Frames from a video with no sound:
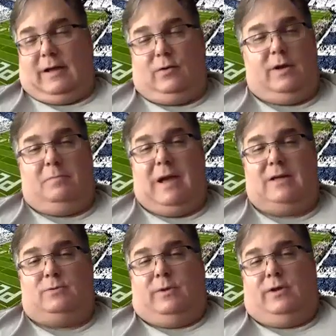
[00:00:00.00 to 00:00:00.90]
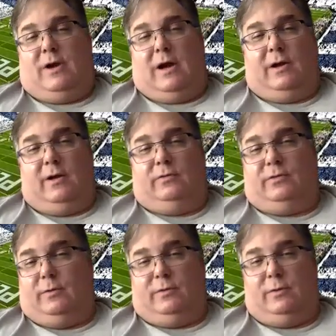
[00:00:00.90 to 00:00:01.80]
I, even on your, you got to go
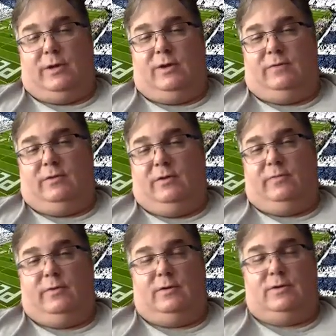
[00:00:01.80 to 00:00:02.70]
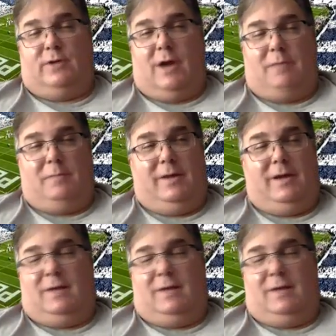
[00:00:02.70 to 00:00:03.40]
through with what you have to do for your job, man.